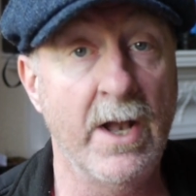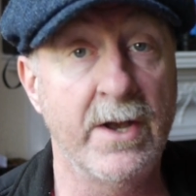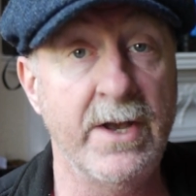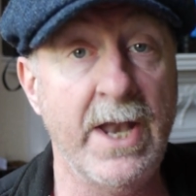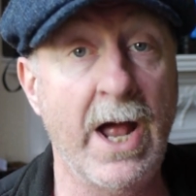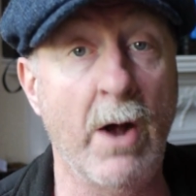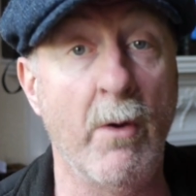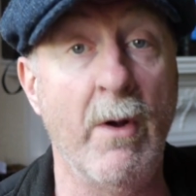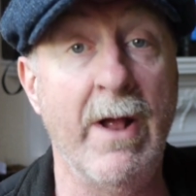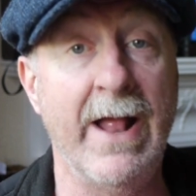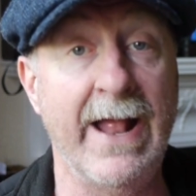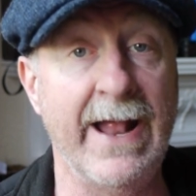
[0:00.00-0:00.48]

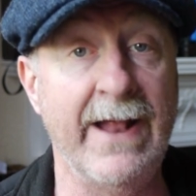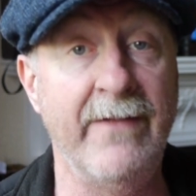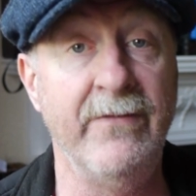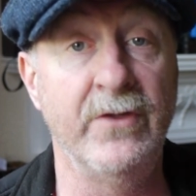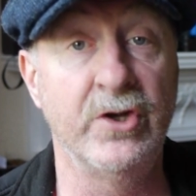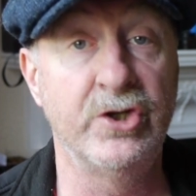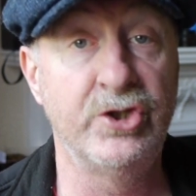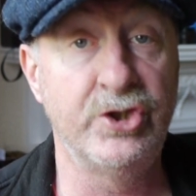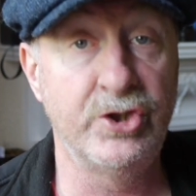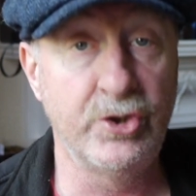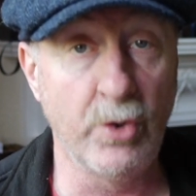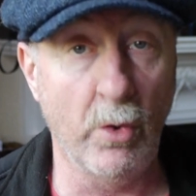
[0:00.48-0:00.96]
Now, in
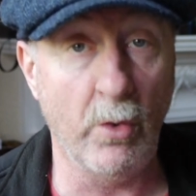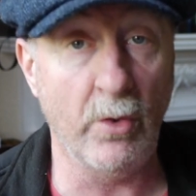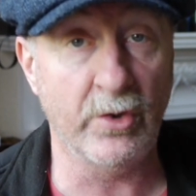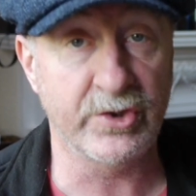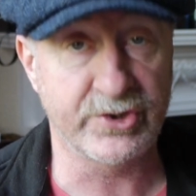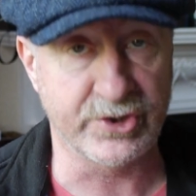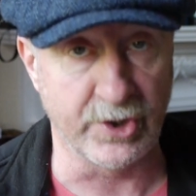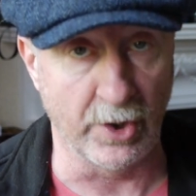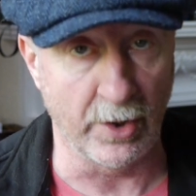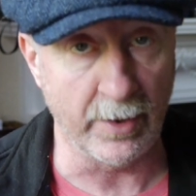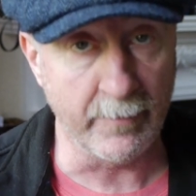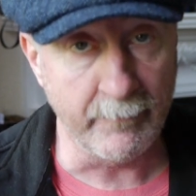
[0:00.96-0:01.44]
the
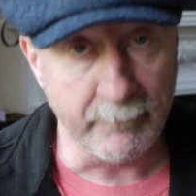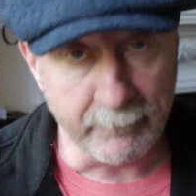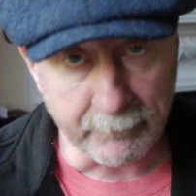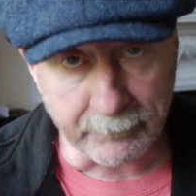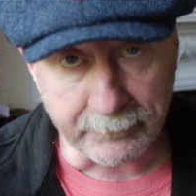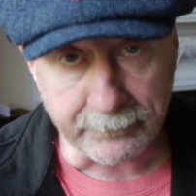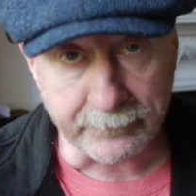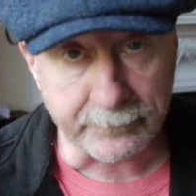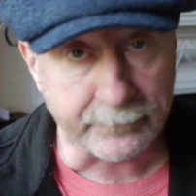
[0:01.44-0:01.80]
short term,